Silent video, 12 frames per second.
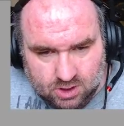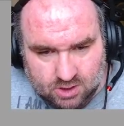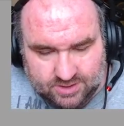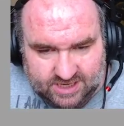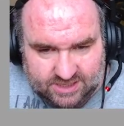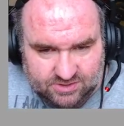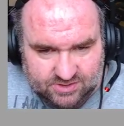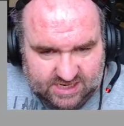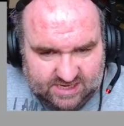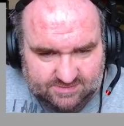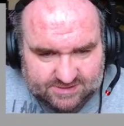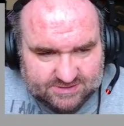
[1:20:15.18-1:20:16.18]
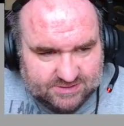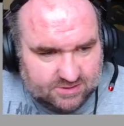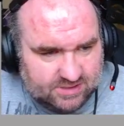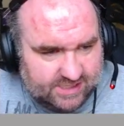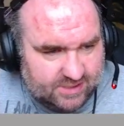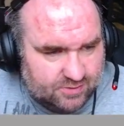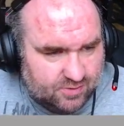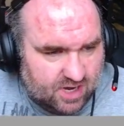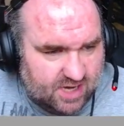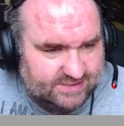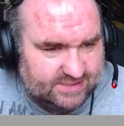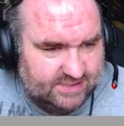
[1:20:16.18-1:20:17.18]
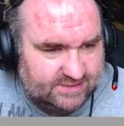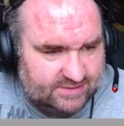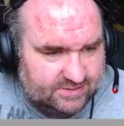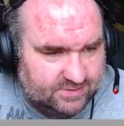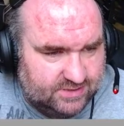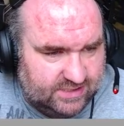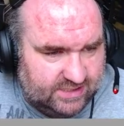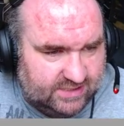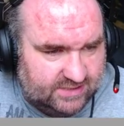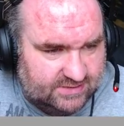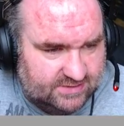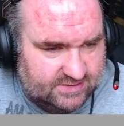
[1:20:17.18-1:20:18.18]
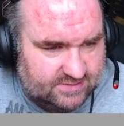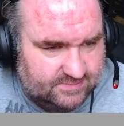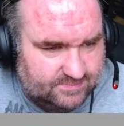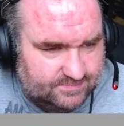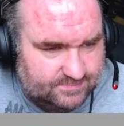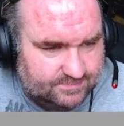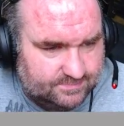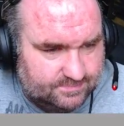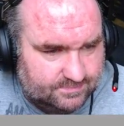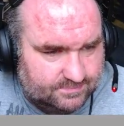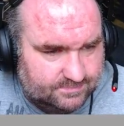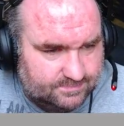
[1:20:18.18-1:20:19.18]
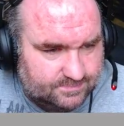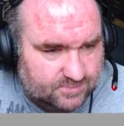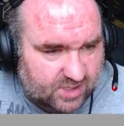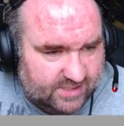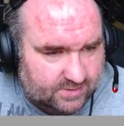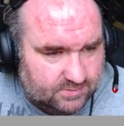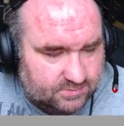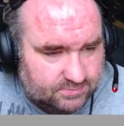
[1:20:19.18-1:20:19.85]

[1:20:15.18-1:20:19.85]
okay, you can, but there's no like crosscuts key, is there? Like